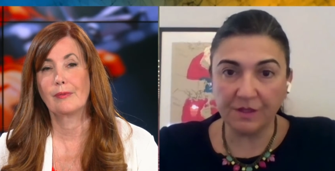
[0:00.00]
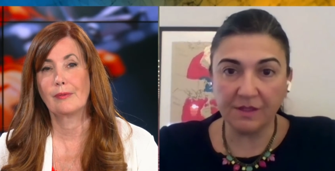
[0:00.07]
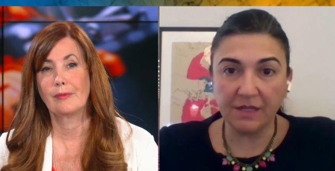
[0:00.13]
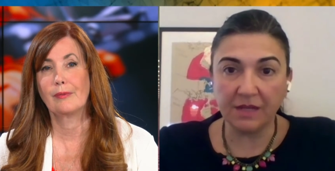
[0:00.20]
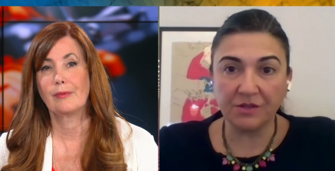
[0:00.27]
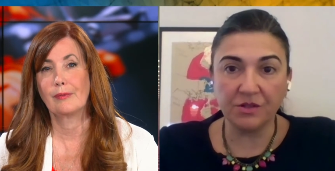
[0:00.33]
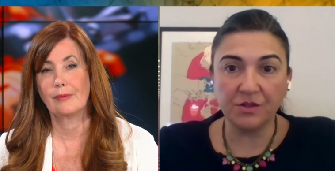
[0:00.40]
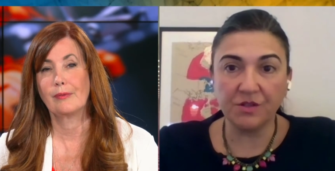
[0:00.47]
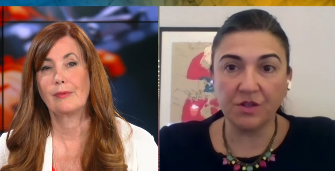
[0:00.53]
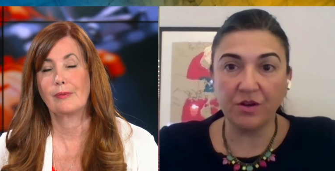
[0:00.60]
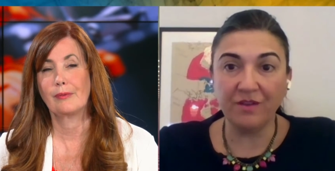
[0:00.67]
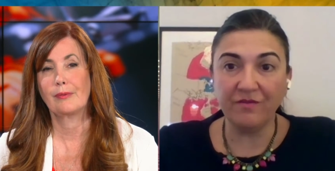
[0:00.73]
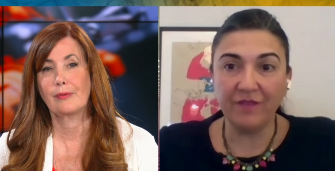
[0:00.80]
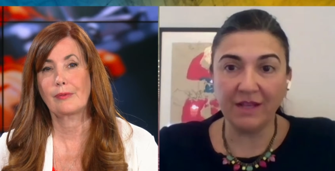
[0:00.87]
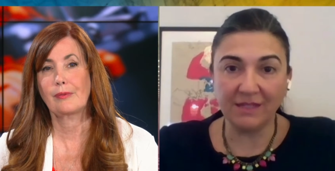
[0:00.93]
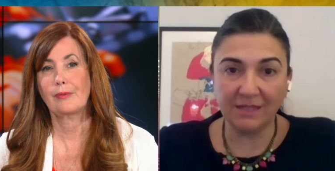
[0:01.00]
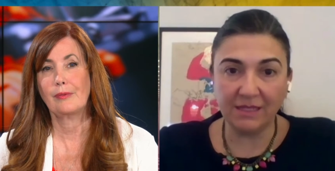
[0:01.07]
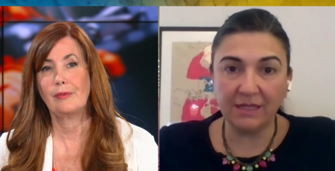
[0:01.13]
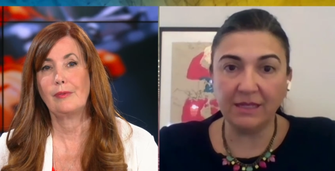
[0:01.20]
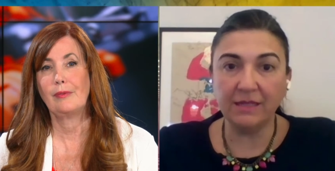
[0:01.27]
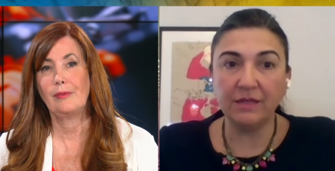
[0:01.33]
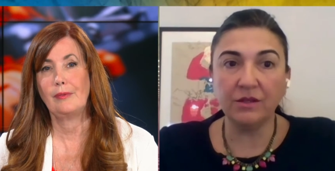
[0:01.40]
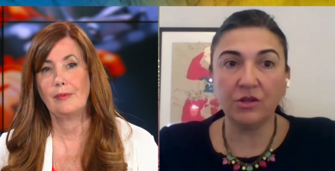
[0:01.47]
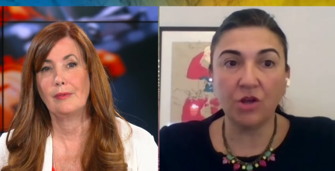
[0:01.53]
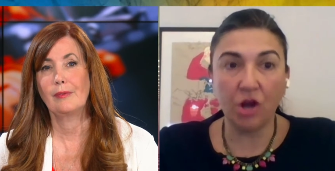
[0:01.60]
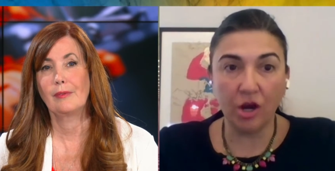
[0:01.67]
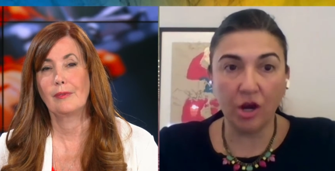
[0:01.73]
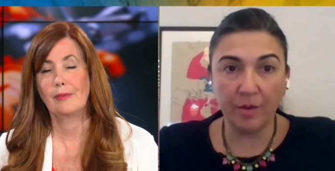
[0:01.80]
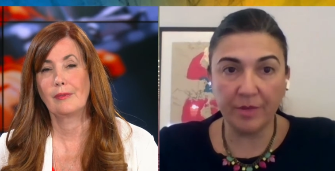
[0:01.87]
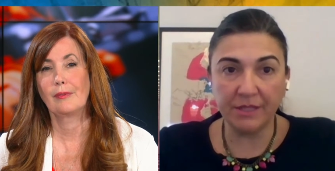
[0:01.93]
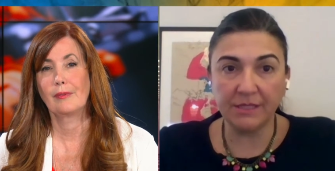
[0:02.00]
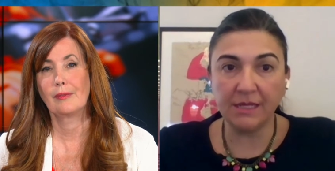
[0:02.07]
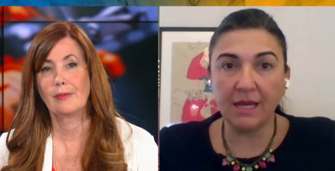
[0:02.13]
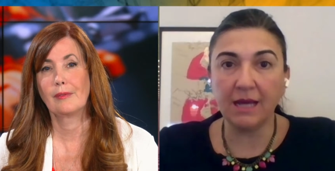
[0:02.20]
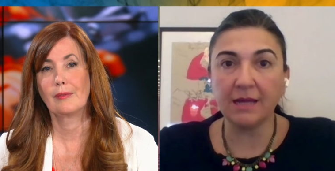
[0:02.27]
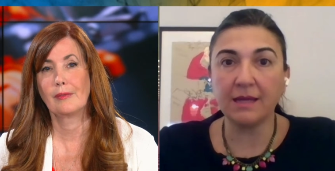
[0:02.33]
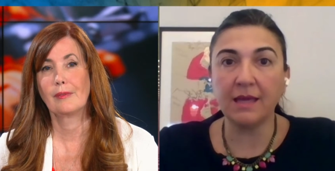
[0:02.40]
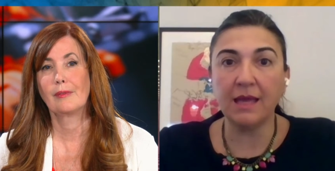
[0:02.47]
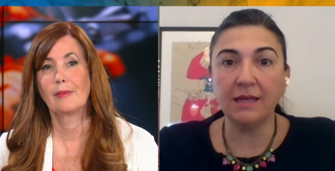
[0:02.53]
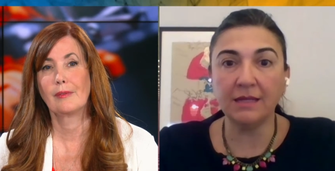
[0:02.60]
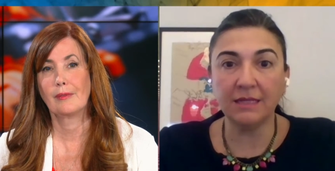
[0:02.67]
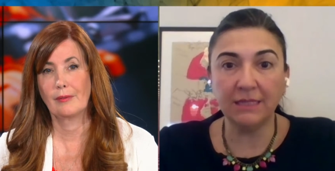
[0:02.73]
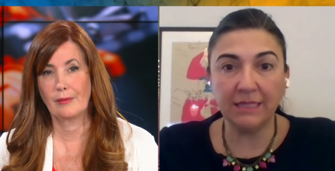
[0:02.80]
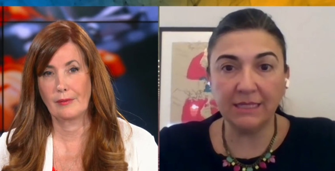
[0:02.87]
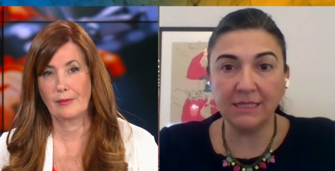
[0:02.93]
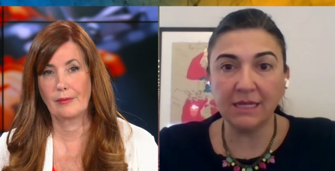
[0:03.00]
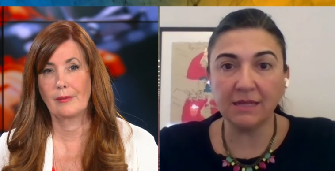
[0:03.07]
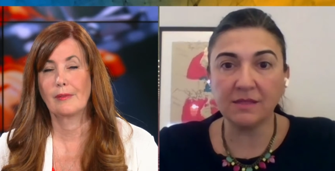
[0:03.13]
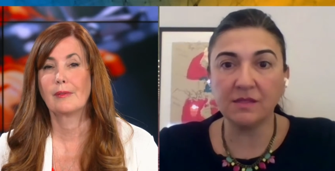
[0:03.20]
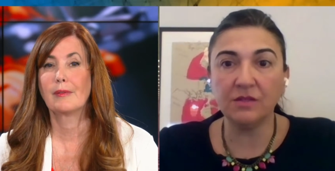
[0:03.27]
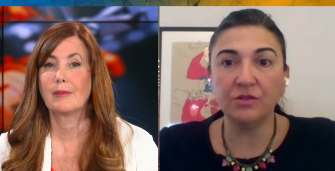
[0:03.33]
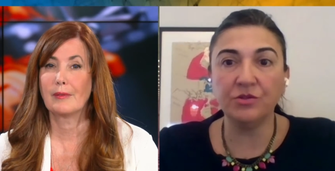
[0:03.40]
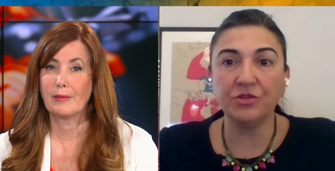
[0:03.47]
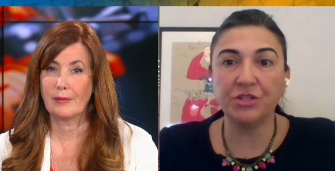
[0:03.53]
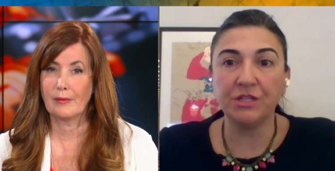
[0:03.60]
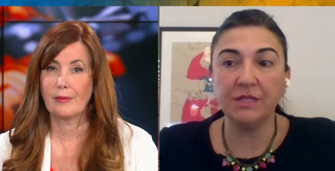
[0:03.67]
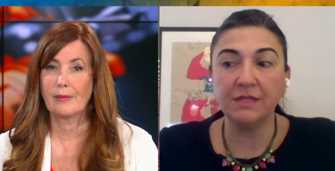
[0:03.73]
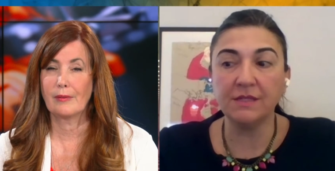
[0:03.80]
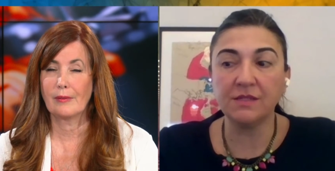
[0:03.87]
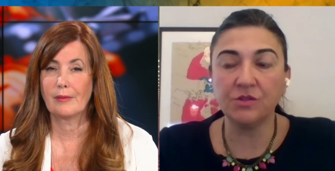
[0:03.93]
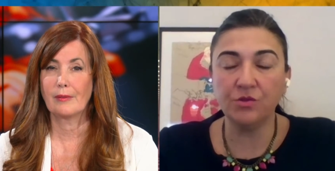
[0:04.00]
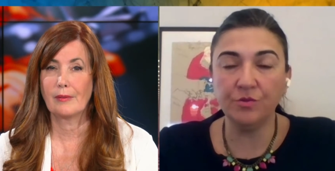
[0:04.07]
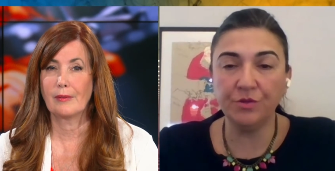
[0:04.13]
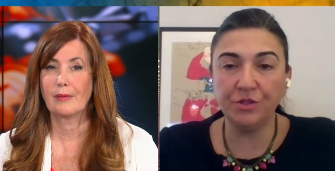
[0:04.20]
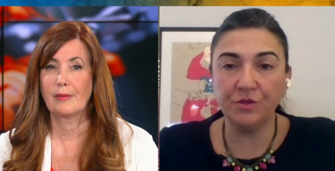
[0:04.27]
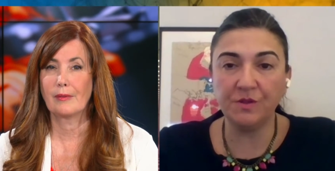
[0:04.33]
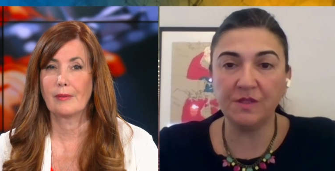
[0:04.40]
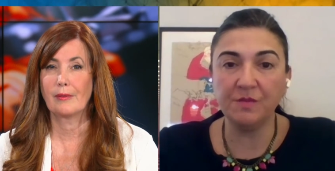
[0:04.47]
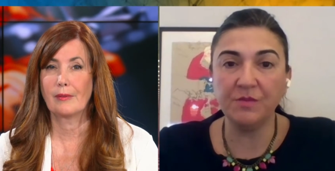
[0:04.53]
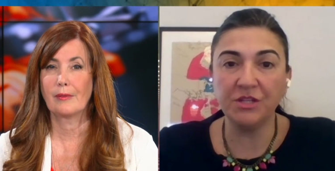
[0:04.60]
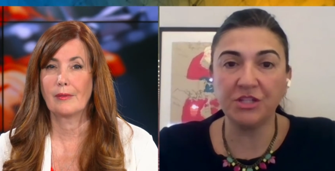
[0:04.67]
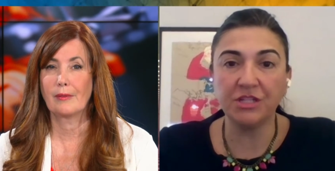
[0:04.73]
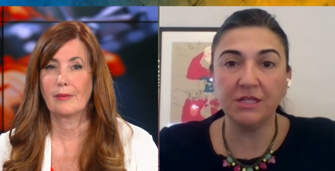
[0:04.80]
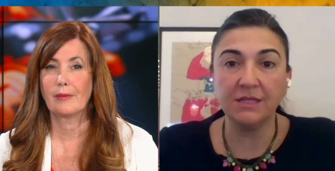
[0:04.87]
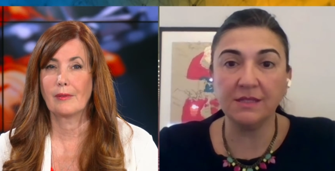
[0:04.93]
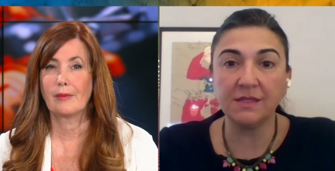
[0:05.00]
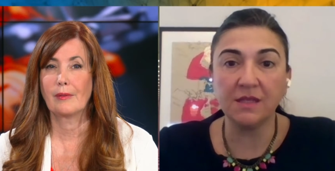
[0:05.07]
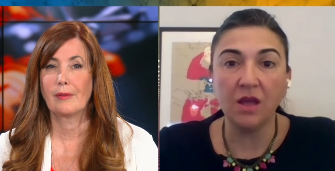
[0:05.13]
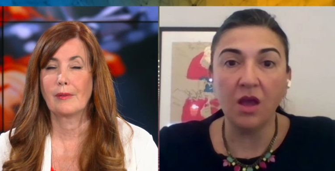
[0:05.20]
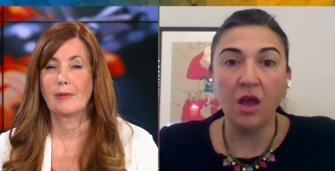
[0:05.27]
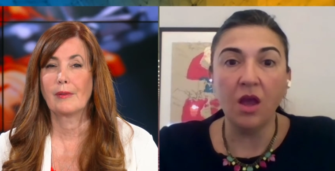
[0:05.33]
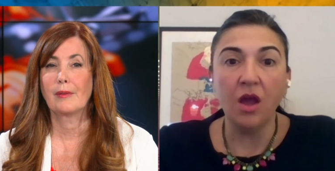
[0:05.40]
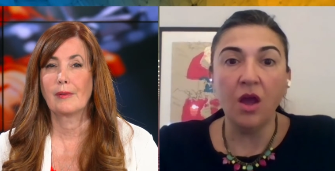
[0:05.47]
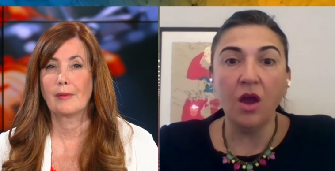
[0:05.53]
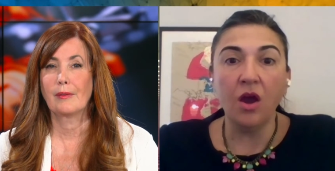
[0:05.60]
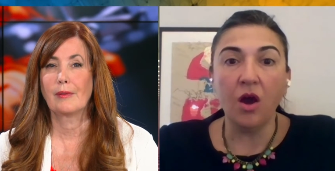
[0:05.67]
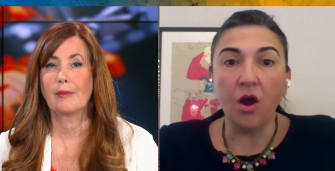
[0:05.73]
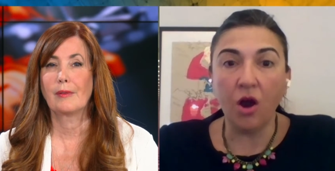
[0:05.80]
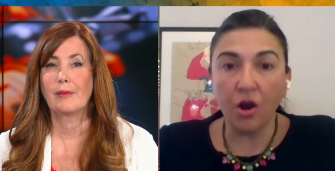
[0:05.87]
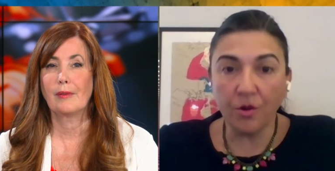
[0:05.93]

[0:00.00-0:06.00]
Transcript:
Speaker 1: sectors are investing in carbon tech and clean tech solutions to reduce emissions. Our